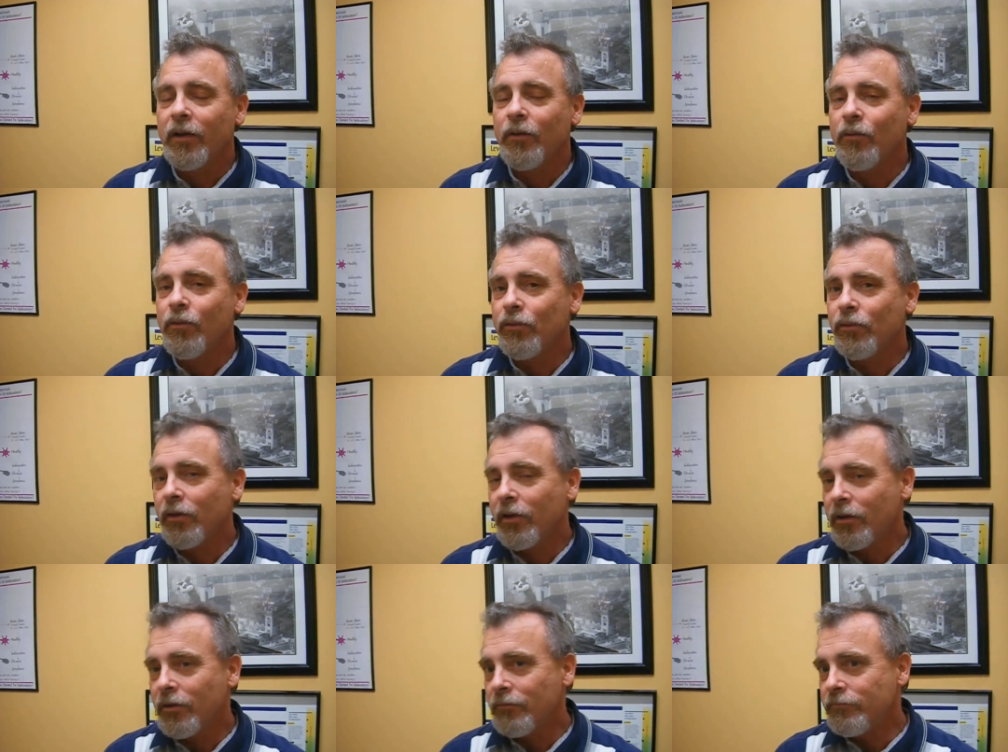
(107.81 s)
I
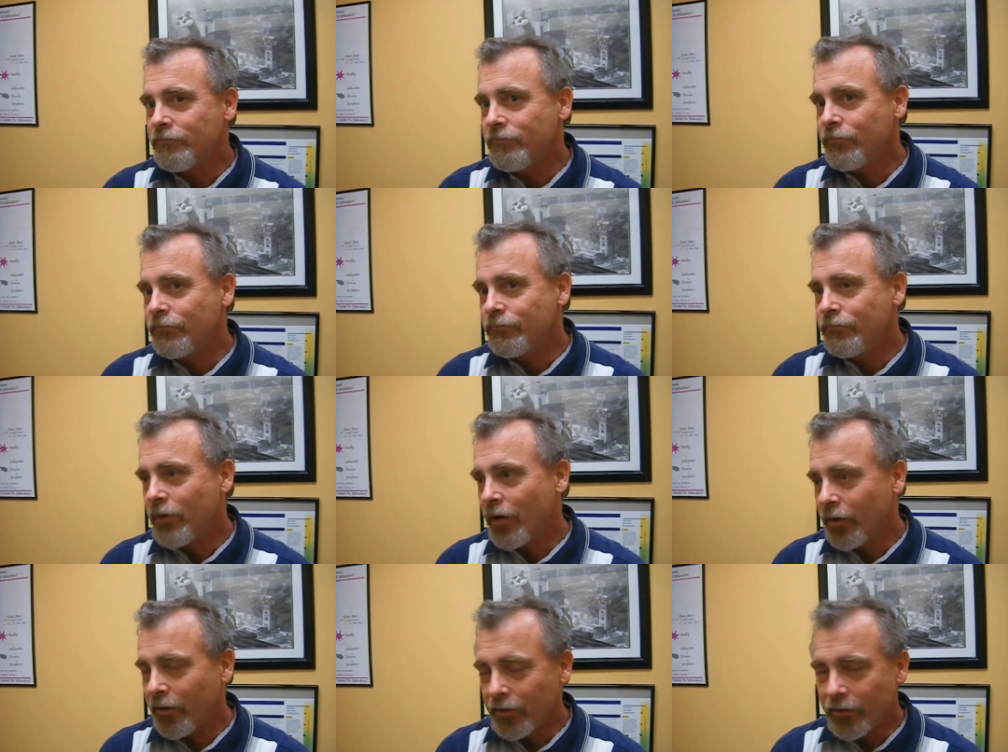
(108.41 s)
was on
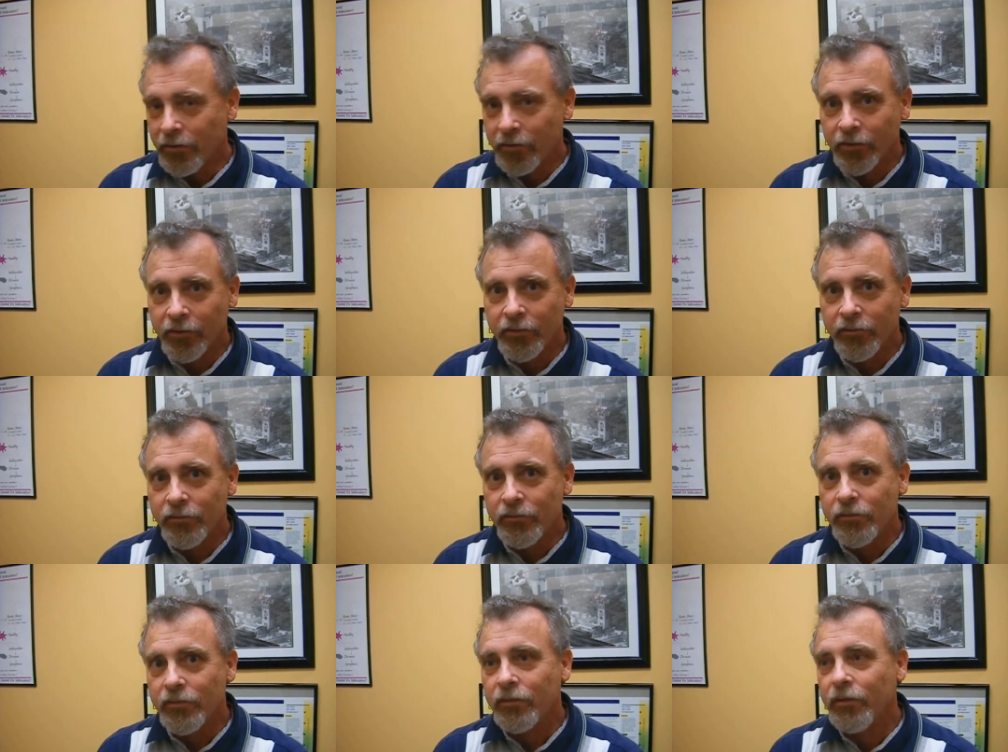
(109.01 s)

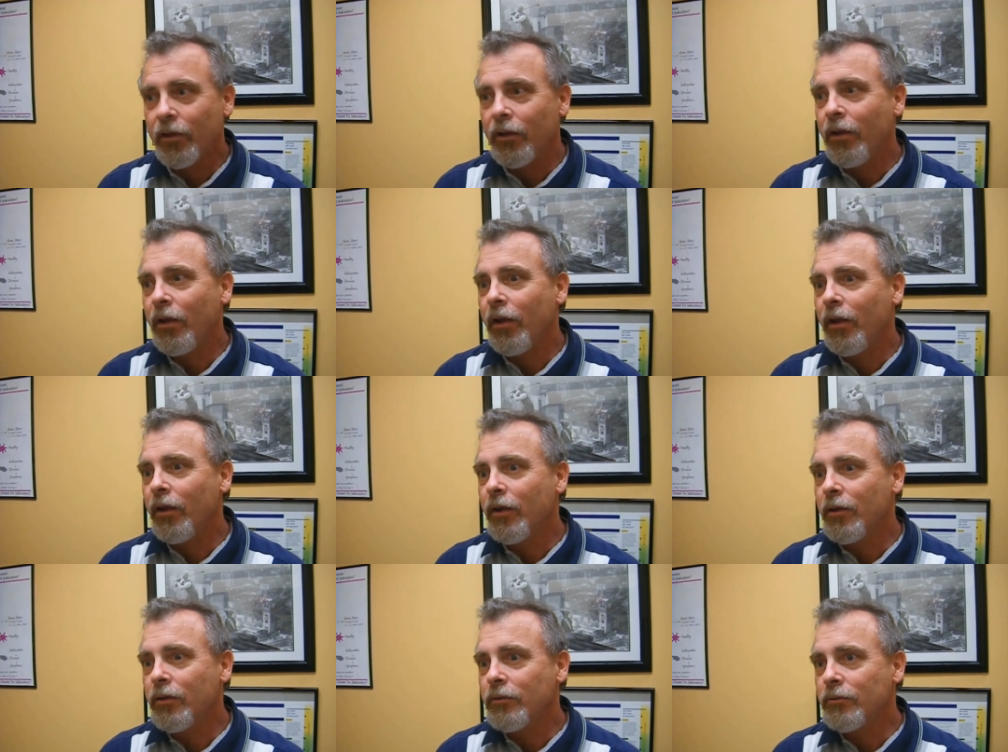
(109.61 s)
Vicodin
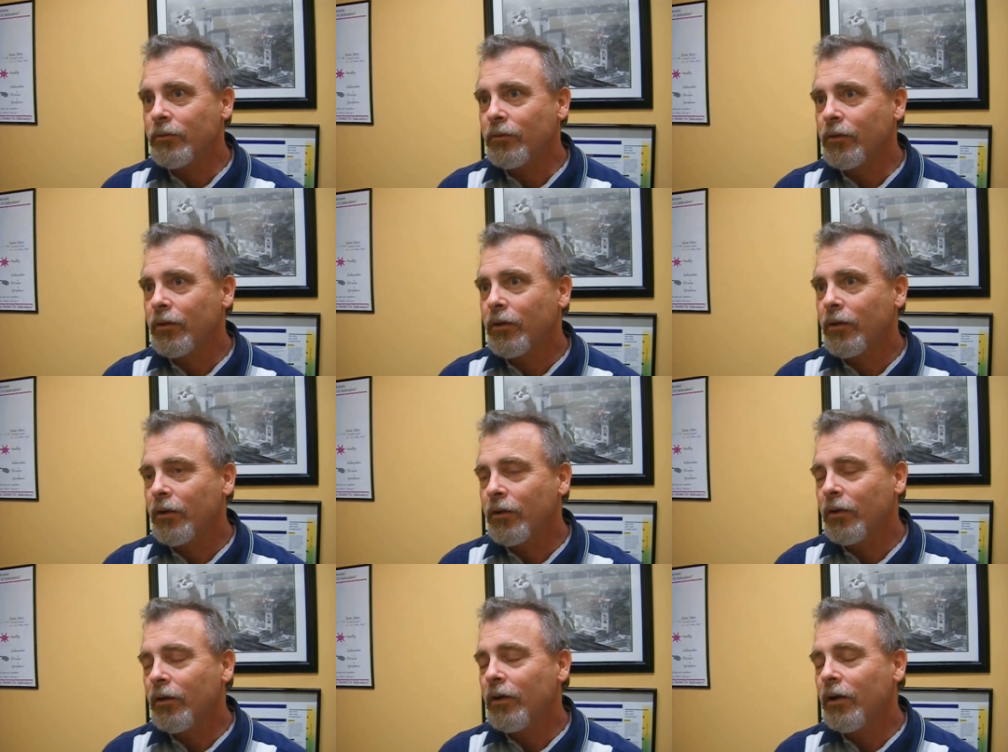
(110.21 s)
and
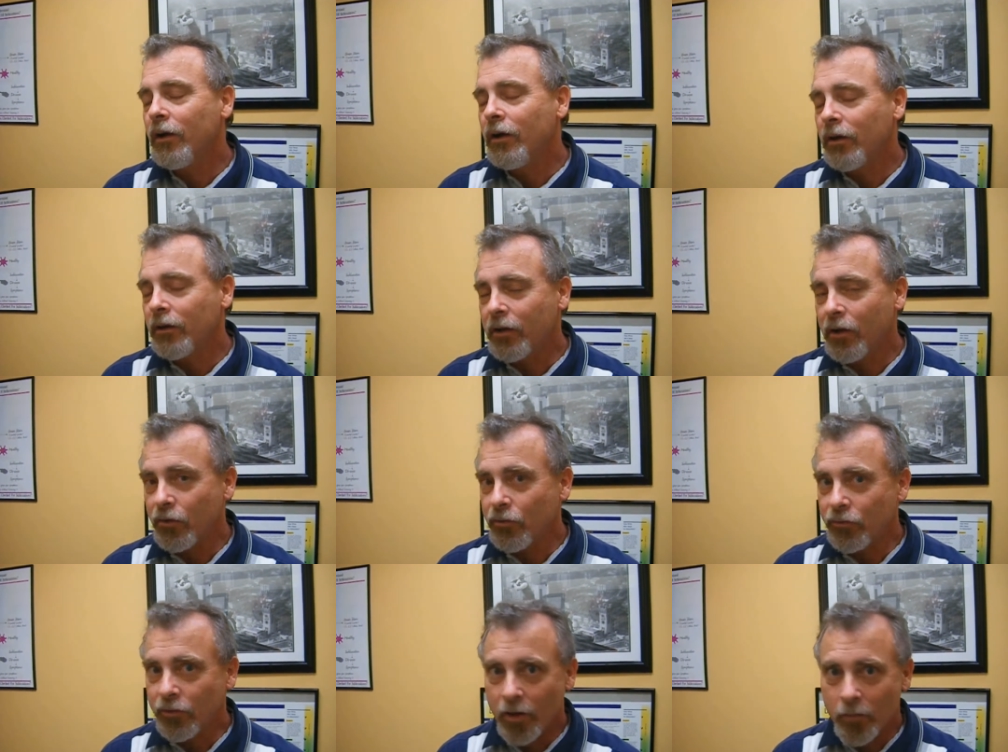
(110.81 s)

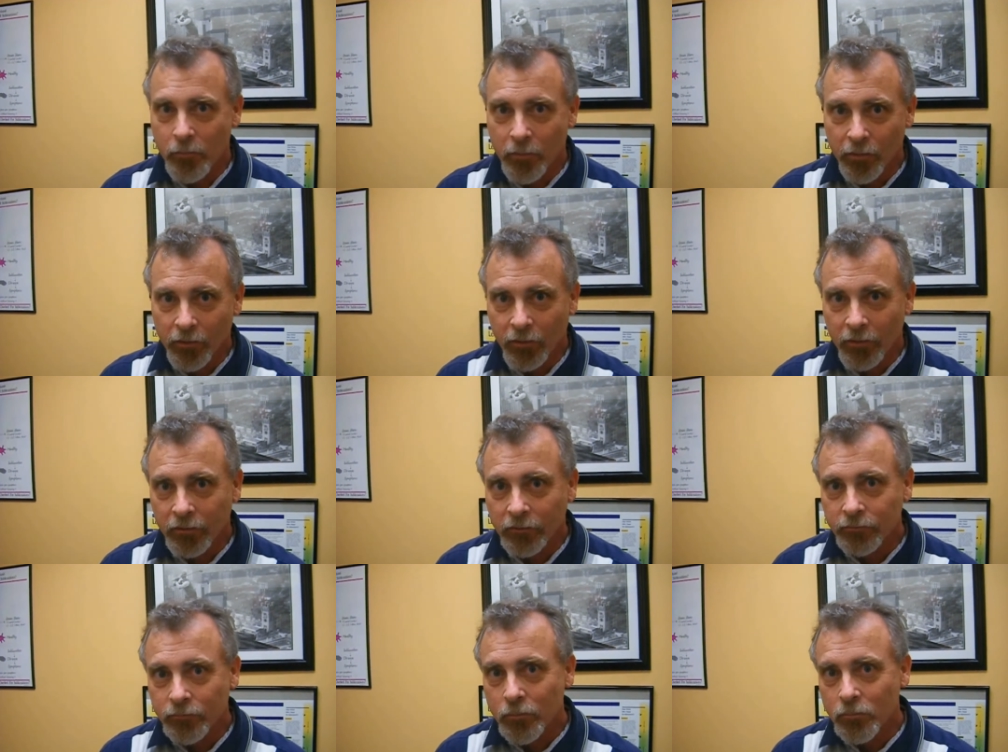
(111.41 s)

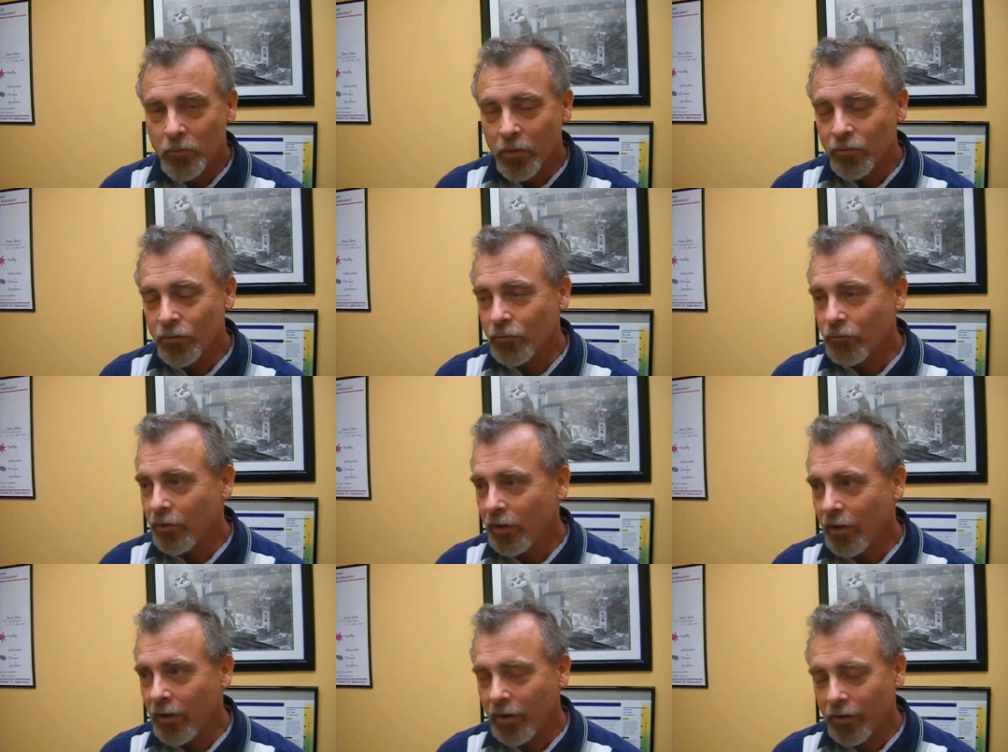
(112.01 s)
Chiropractic,
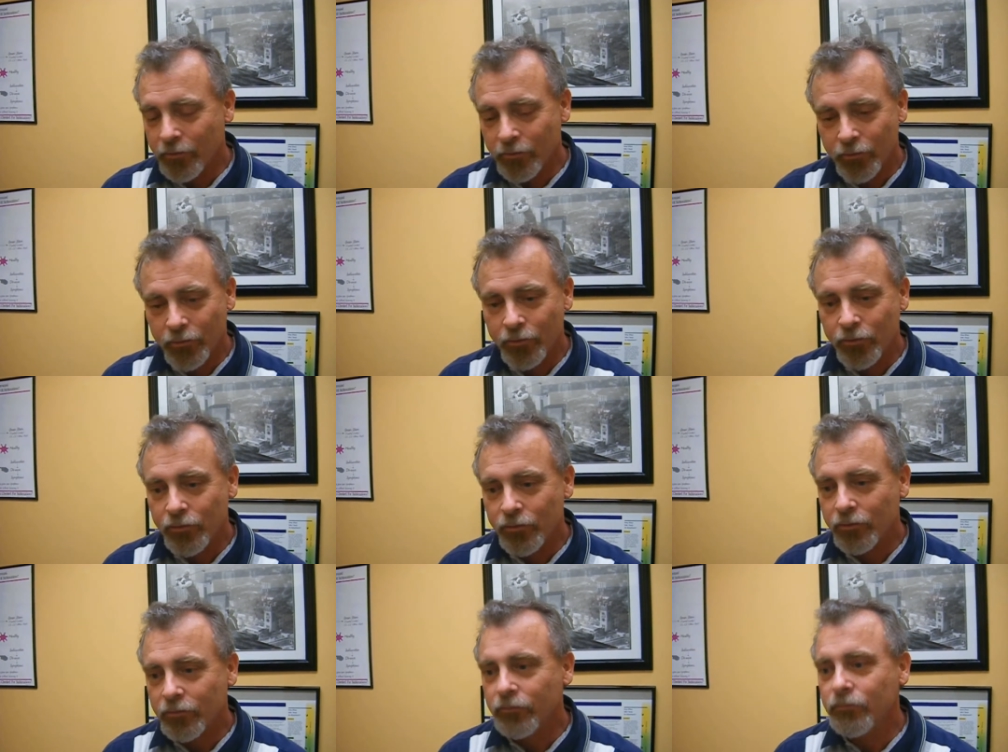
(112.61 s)
muscle
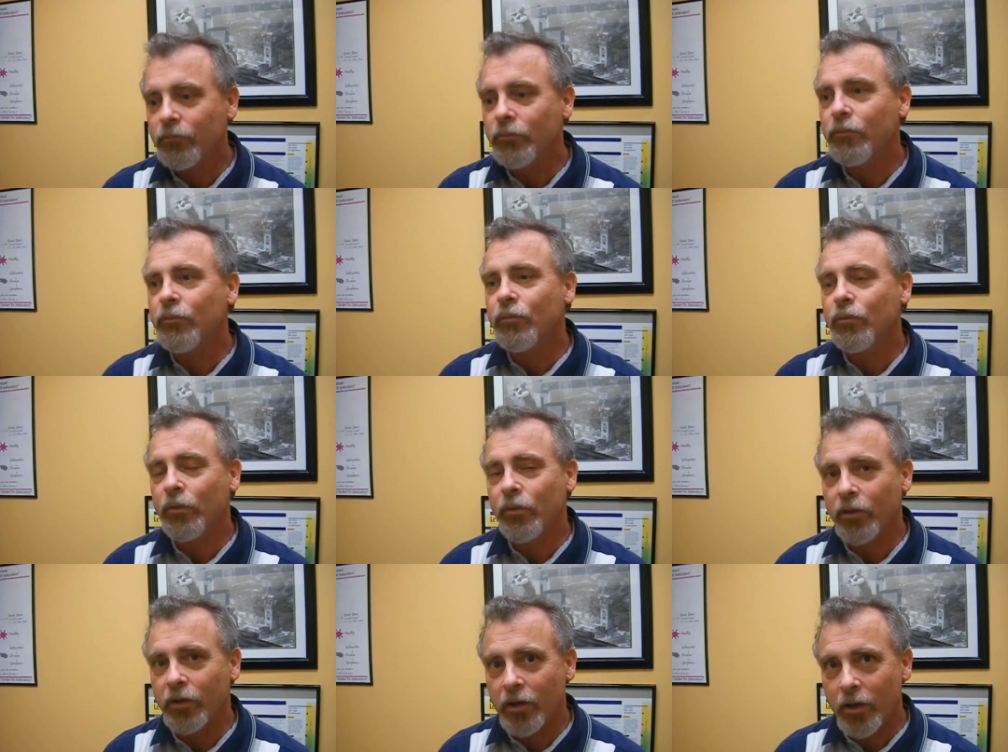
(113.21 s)
relaxers,
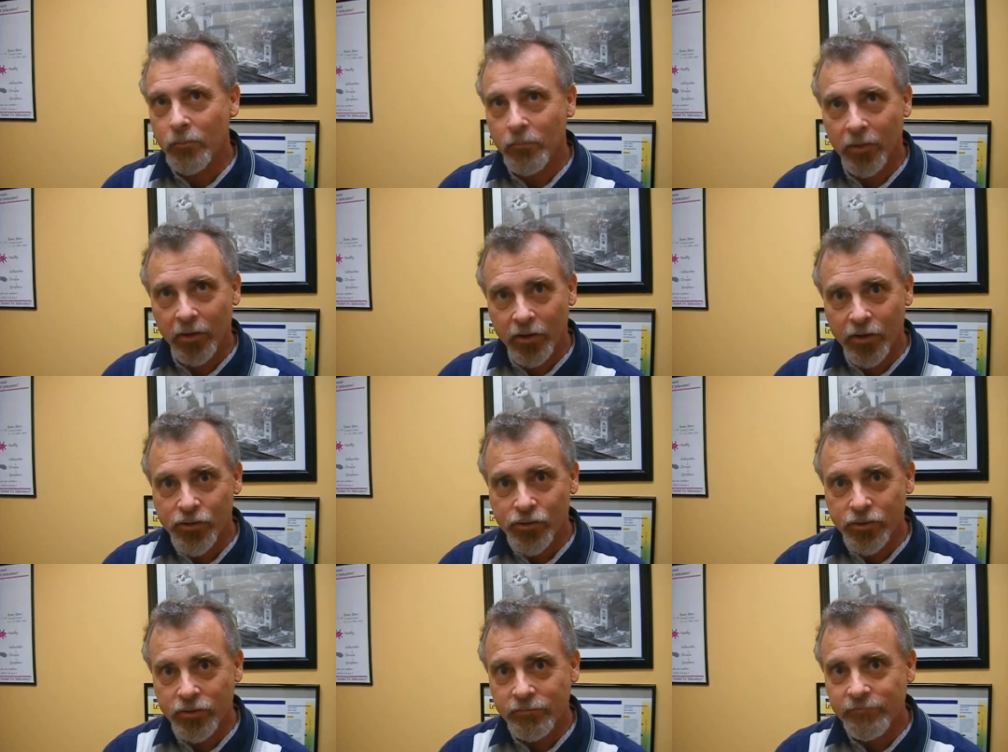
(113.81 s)
or the
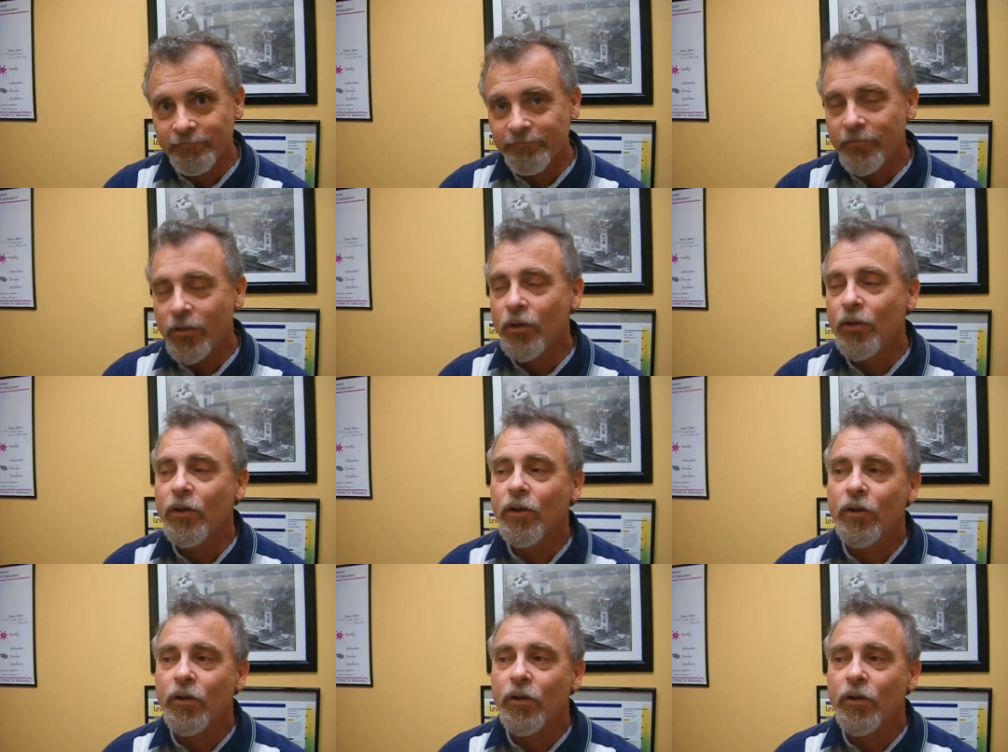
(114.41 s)
combination,